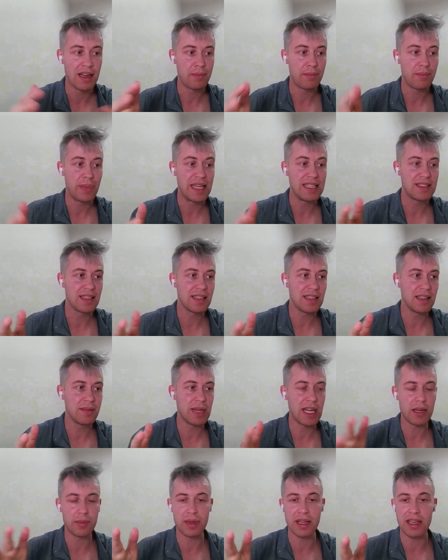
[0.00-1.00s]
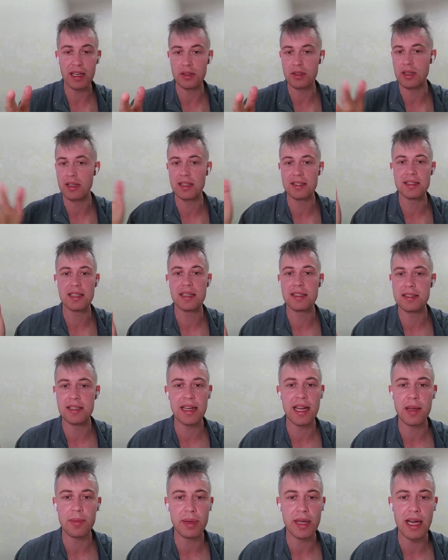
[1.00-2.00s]
Basically, my application, let's say it's an
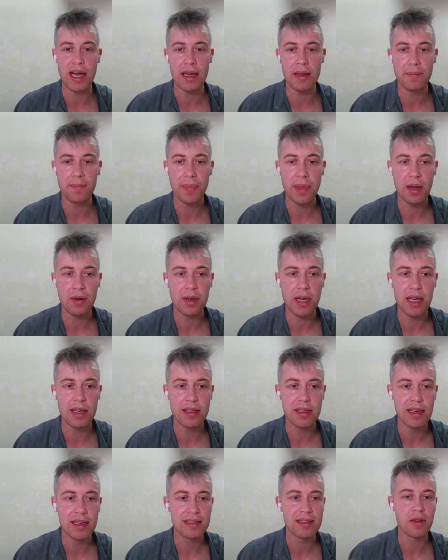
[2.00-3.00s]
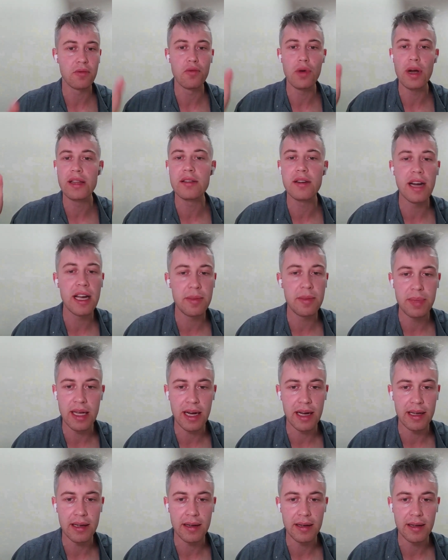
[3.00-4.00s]
API, okay? It's a weather API.